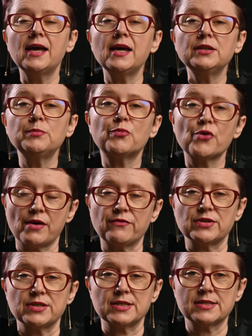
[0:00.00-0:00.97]
and
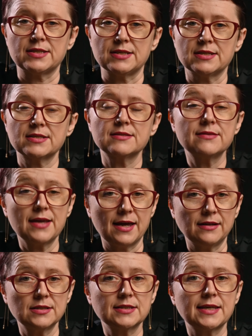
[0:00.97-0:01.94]
preferences,
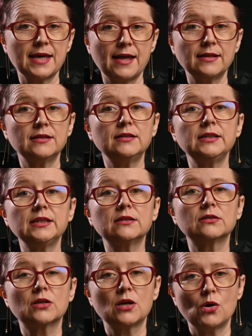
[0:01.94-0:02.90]
then scan the
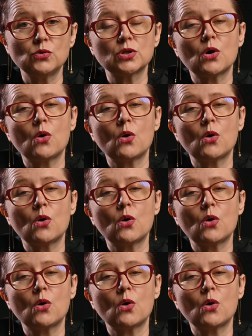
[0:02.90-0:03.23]
link code